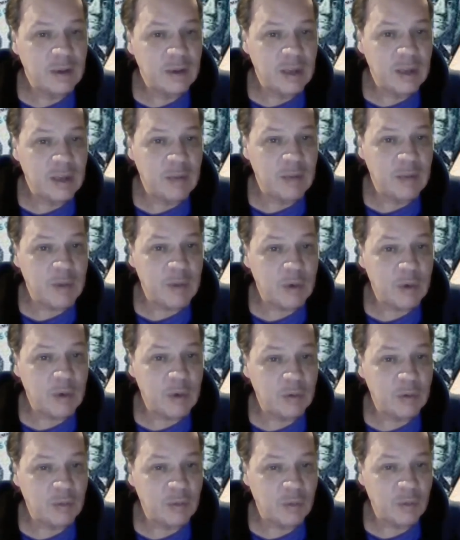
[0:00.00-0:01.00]
And
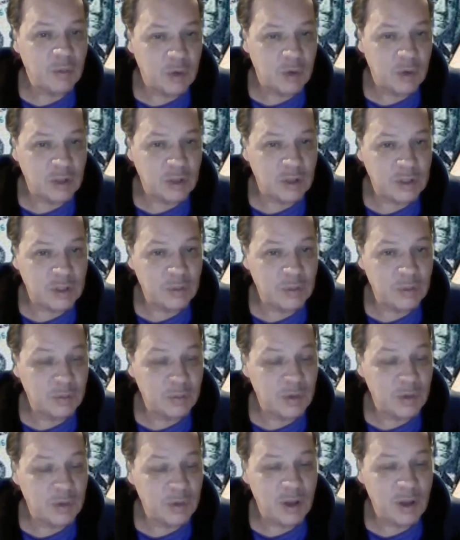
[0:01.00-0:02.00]
remember, we're also
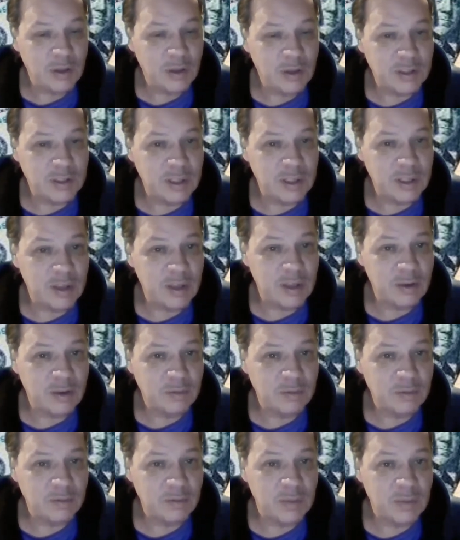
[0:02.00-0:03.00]
all in this together.
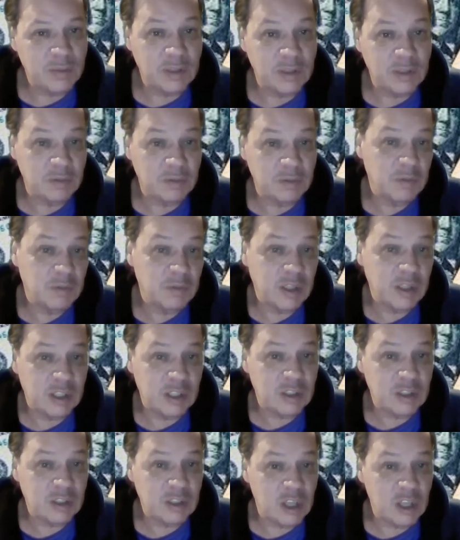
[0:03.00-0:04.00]
We
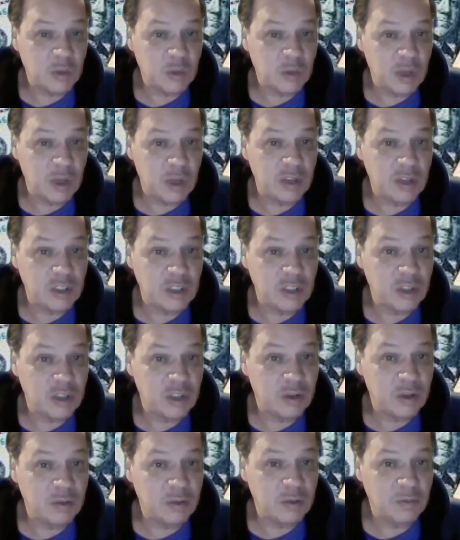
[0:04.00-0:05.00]
basically, all we got is each
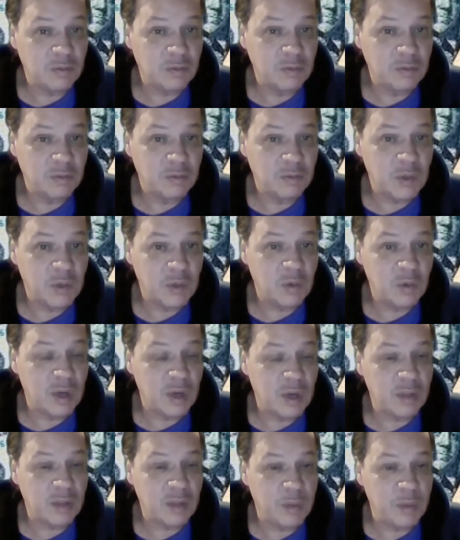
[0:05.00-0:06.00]
other. We don't
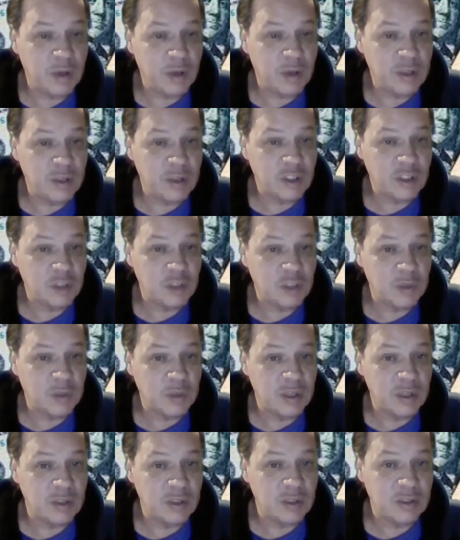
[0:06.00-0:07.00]
got the politicians
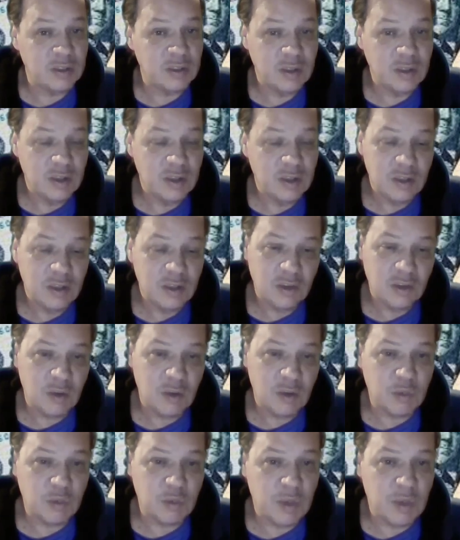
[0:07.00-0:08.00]
because
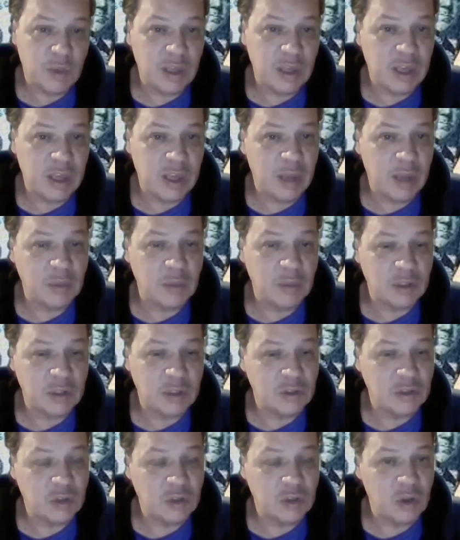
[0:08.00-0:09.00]
comes playing games
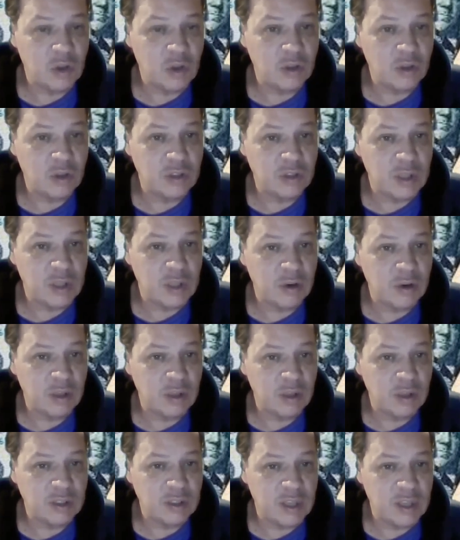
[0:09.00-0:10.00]
and so the, sen-
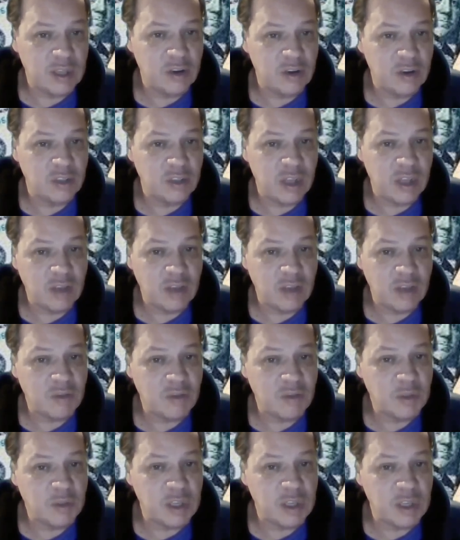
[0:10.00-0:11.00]
the senators and the House
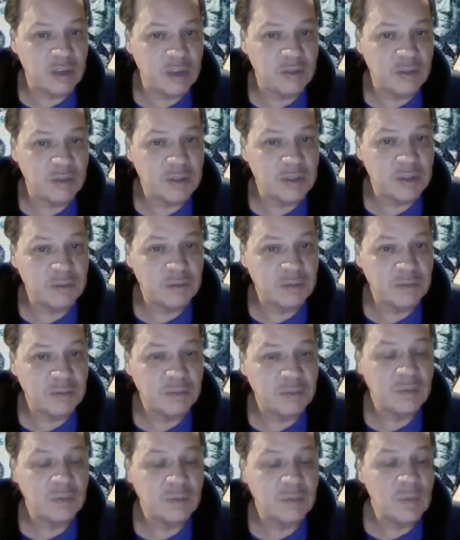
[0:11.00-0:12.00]
representatives.
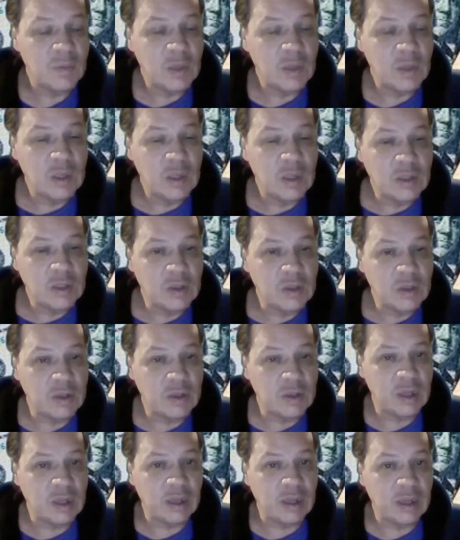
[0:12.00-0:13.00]
So
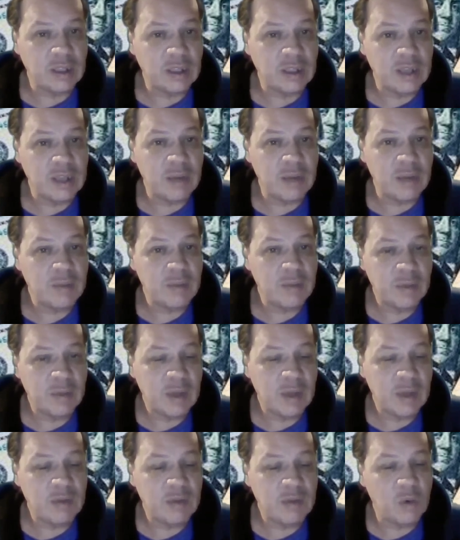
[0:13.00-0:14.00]
until next time,
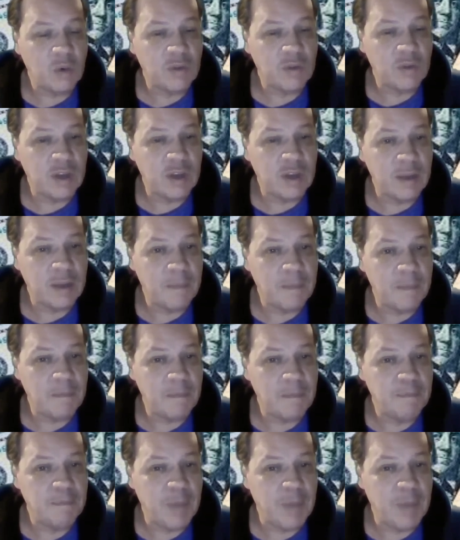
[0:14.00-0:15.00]
have a wonderful night.
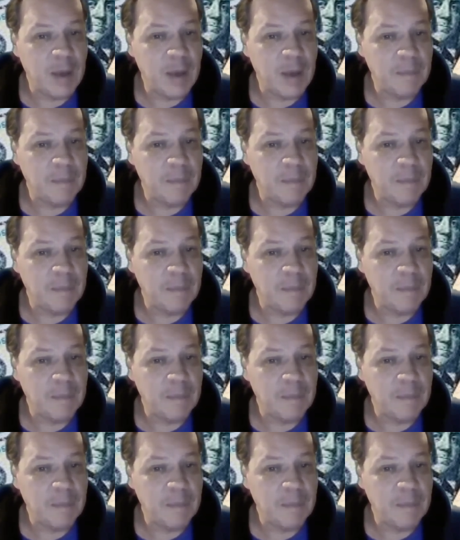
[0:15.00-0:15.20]
Bye.